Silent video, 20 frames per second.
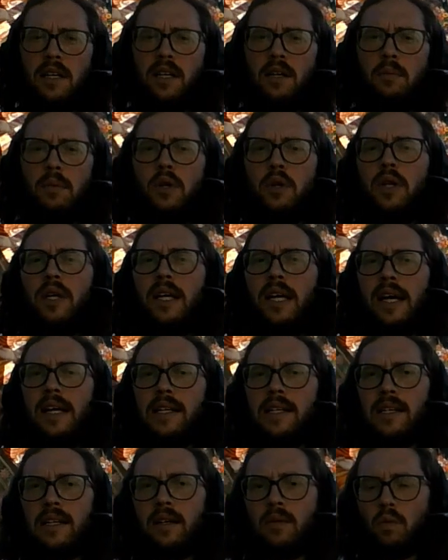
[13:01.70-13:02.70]

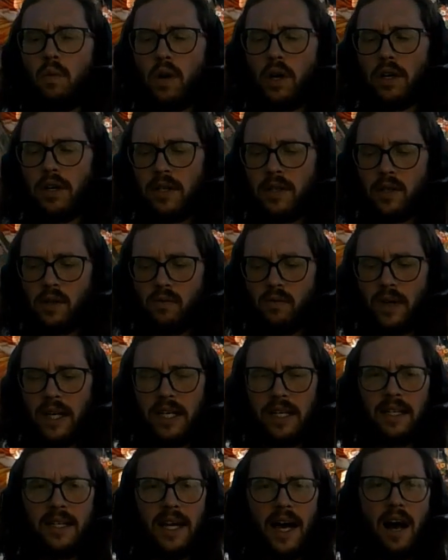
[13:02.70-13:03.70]
communicated in words or
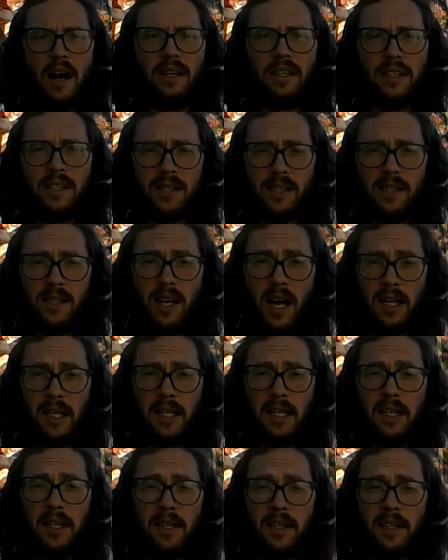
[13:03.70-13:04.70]
written down and
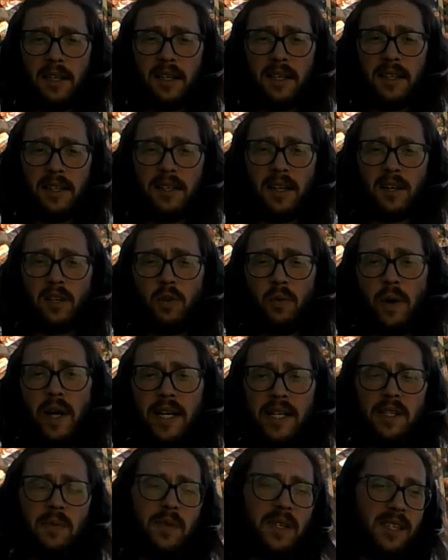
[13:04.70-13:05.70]
studied in such a way
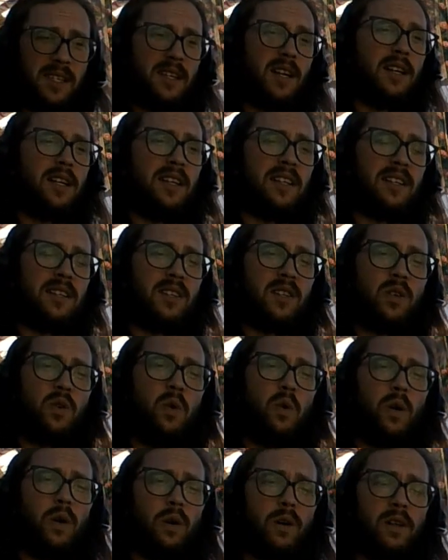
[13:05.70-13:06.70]
as we study in
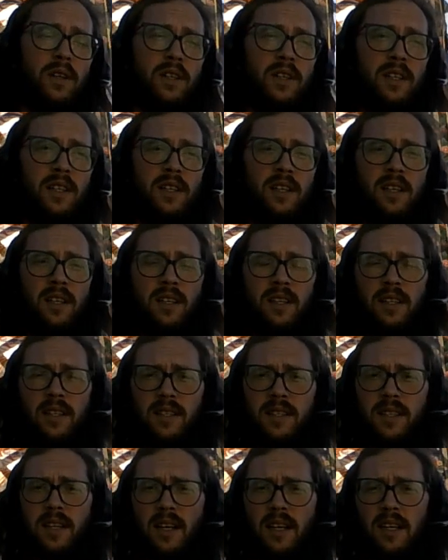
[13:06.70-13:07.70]
school and
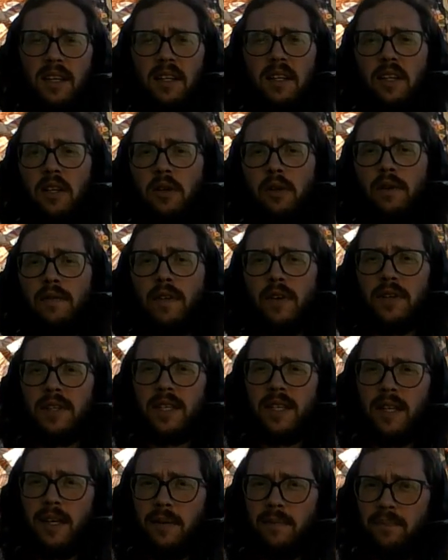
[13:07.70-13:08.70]
study in the
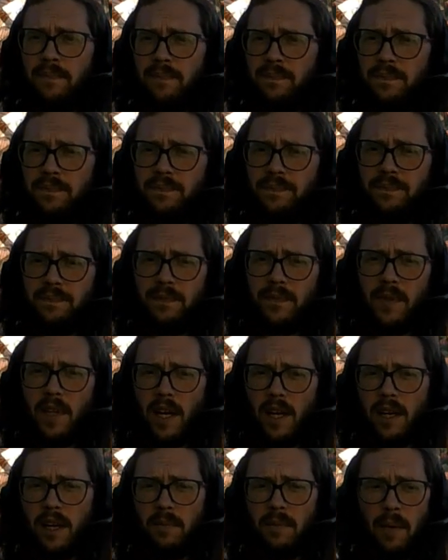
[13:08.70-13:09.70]
university.
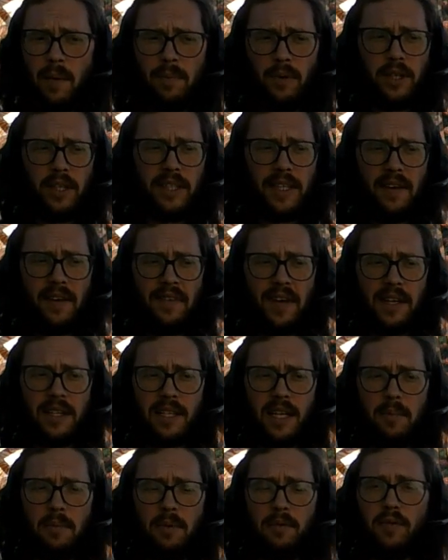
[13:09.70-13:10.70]
And I'm not putting down that
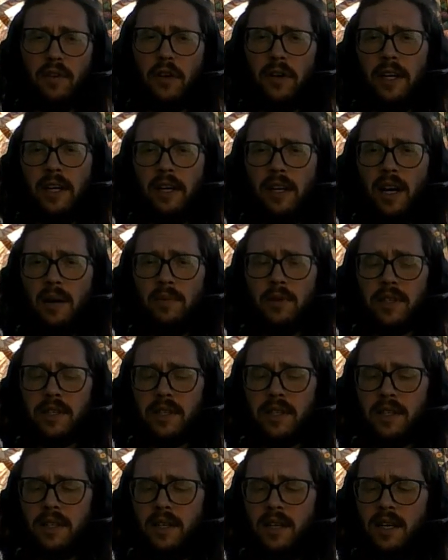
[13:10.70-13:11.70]
type of learning. I'm
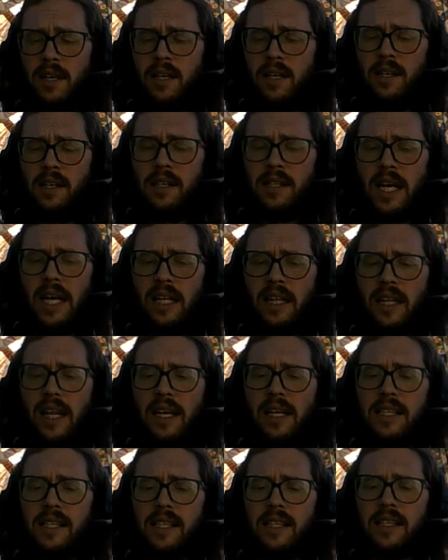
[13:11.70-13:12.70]
just saying that
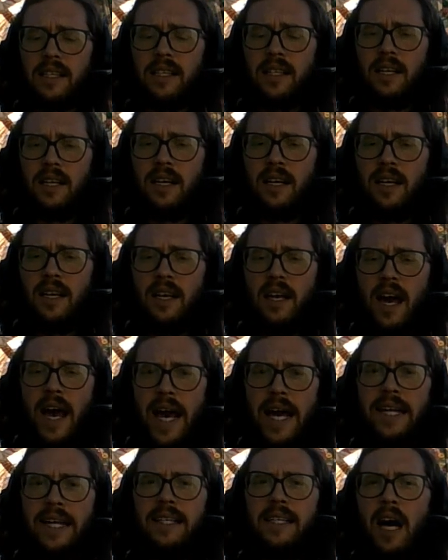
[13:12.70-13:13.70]
is
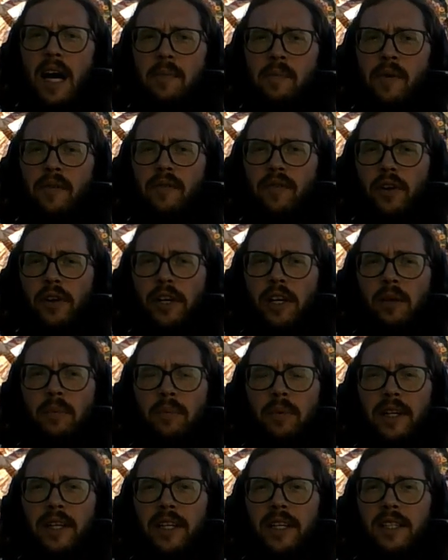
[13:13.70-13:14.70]
a type of learning,
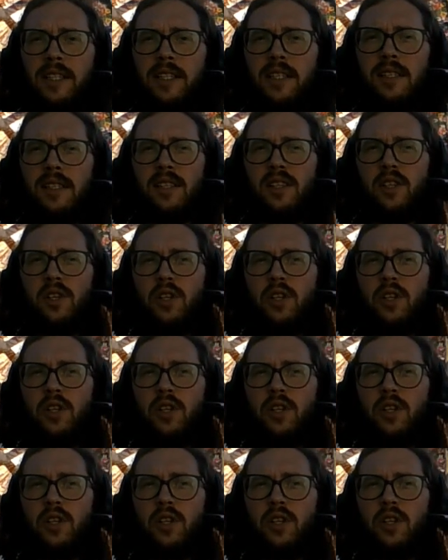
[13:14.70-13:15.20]
but it's